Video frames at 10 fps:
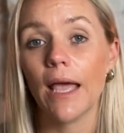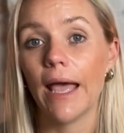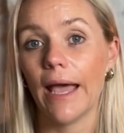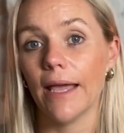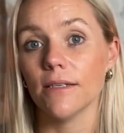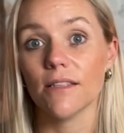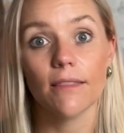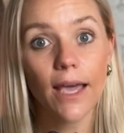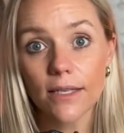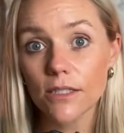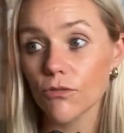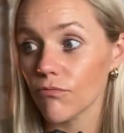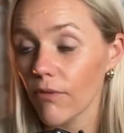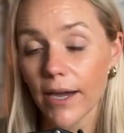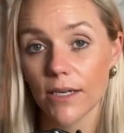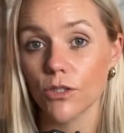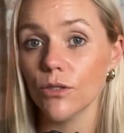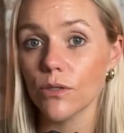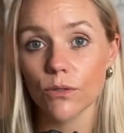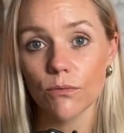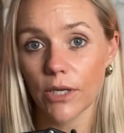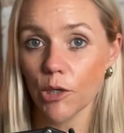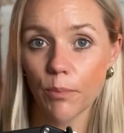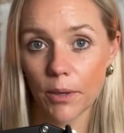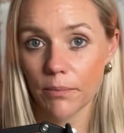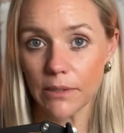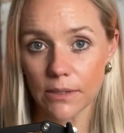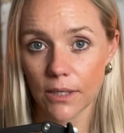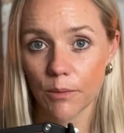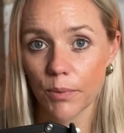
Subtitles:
And that's great. You still need publicity,